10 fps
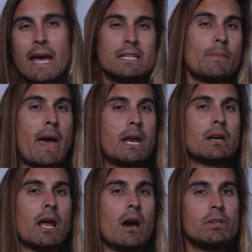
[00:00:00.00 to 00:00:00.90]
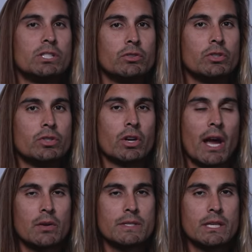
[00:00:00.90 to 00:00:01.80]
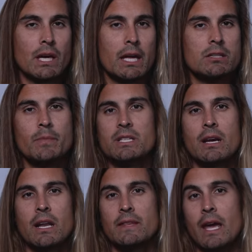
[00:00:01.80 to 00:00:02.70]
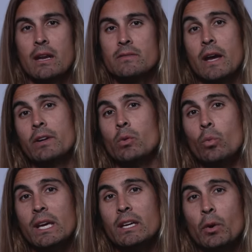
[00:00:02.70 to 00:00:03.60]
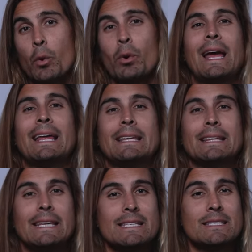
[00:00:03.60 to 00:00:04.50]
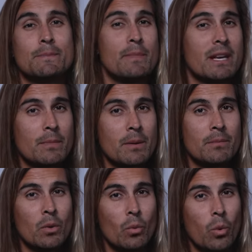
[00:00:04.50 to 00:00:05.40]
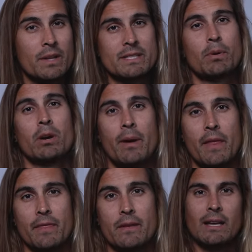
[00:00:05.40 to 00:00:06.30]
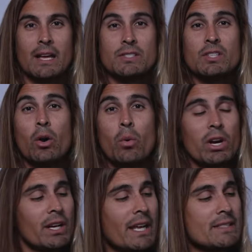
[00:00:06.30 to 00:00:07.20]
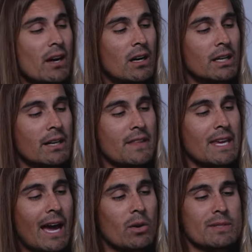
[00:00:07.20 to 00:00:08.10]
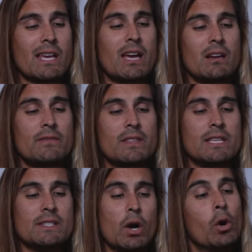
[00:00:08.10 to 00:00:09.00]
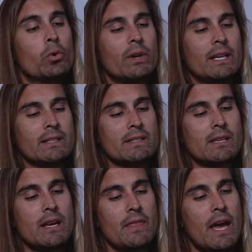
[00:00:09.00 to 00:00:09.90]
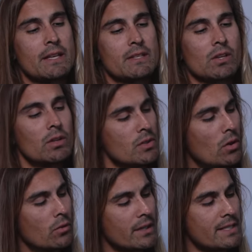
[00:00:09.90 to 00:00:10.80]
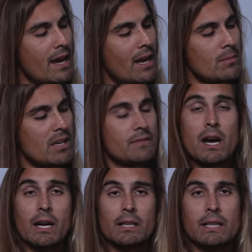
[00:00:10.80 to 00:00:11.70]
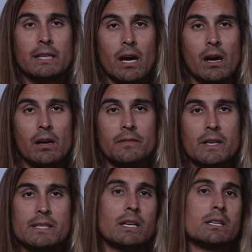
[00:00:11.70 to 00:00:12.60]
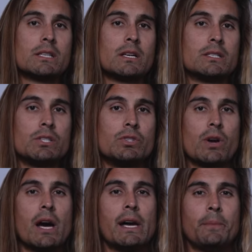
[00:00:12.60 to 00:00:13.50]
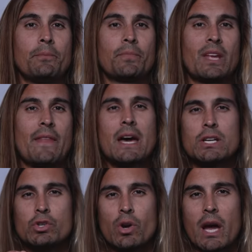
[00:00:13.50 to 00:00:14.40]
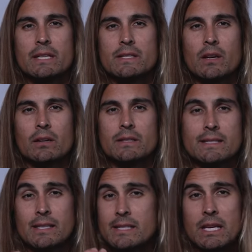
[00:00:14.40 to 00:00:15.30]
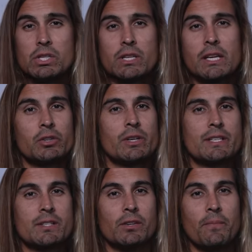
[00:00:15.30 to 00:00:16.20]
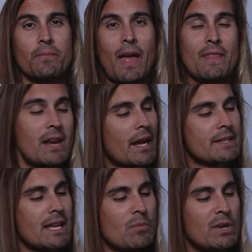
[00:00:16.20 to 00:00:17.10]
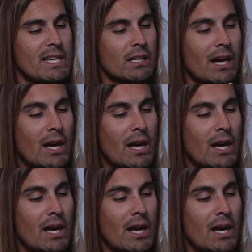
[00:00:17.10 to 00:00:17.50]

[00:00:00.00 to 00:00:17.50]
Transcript: and depending on how much you use your housing, it should be done at the end of every week or at least minimum once per month. As salt water gets on the outside of these O-rings, that salt over time, if not cleaned off, is gonna start to dry. And that dried salt is essentially a crystal. And the next time we take our